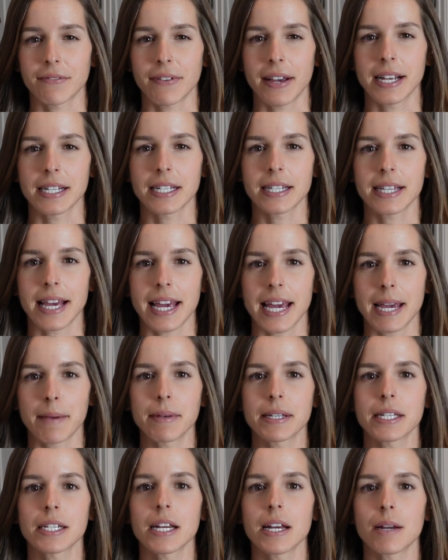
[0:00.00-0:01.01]
phase, the aim
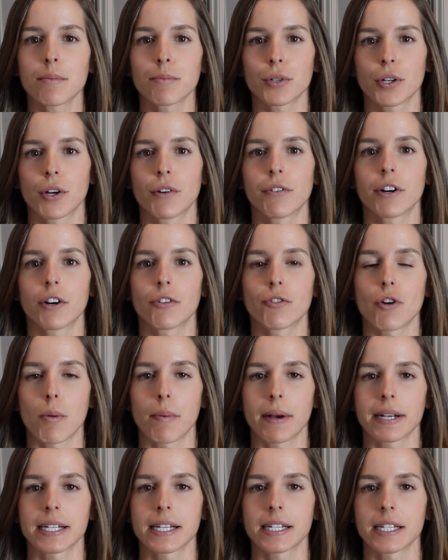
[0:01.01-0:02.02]
is to improve your
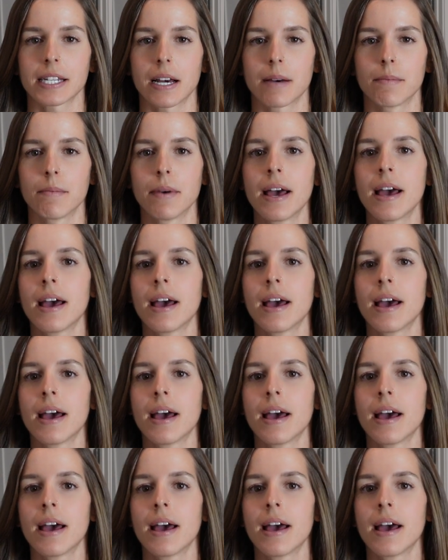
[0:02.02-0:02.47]
aerobic system